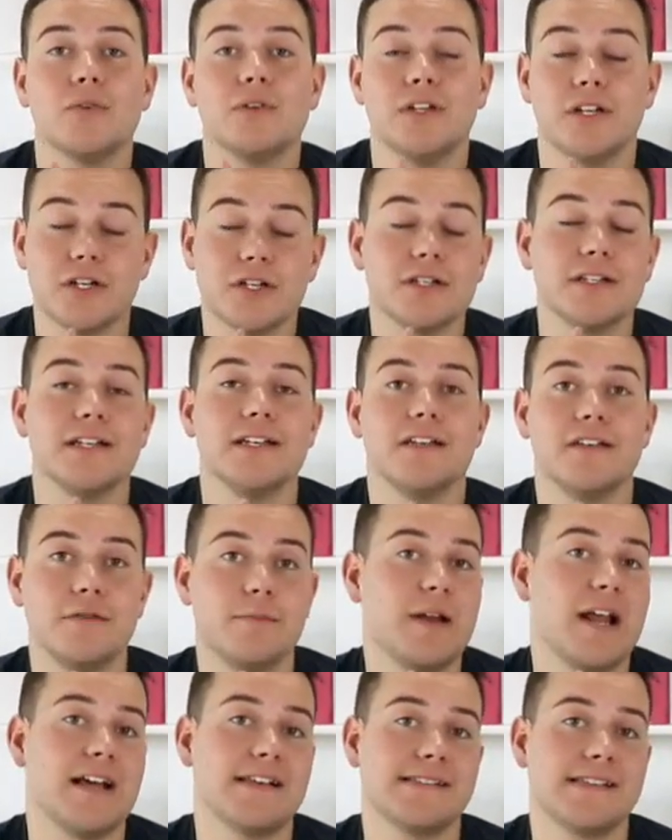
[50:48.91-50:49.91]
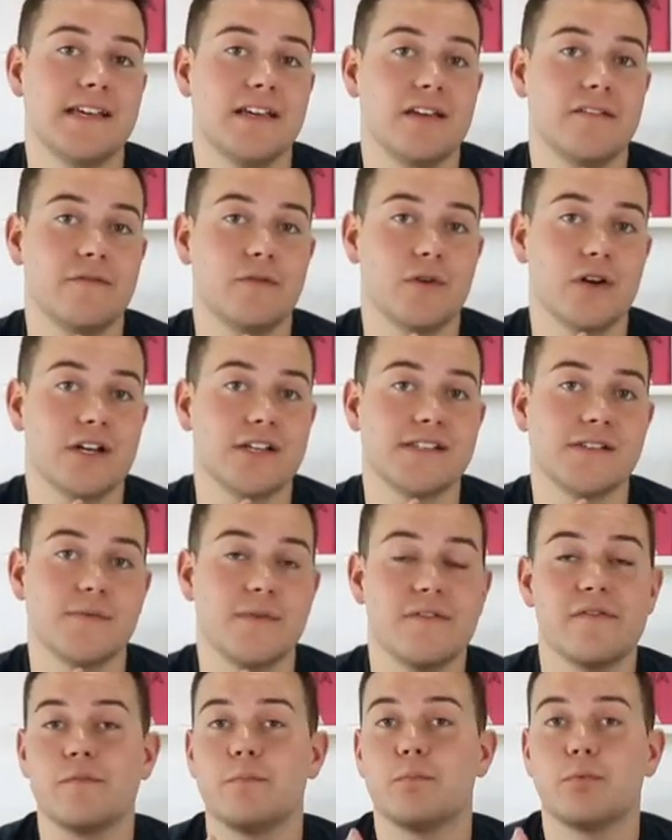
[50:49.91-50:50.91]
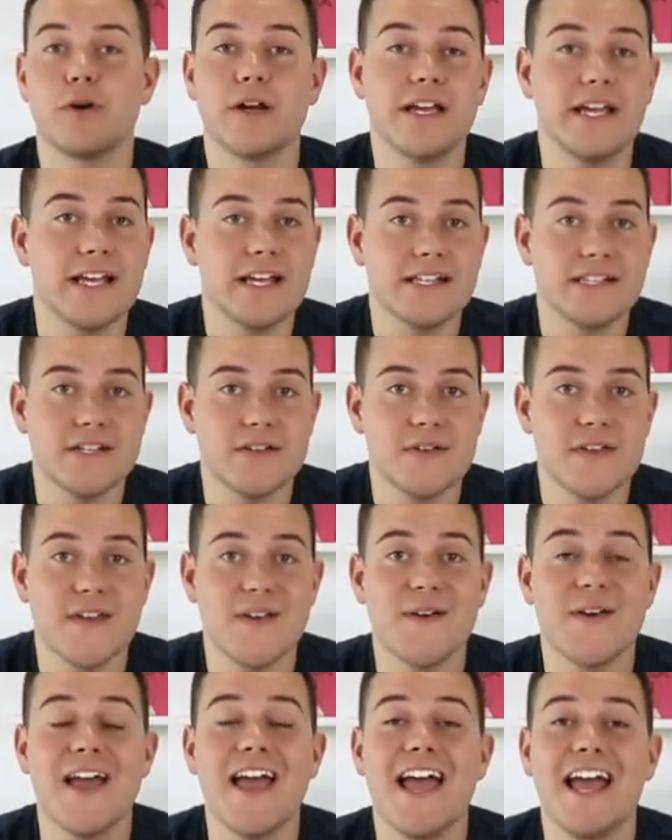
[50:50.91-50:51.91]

literally you've been asking for it, so we're bringing it to you.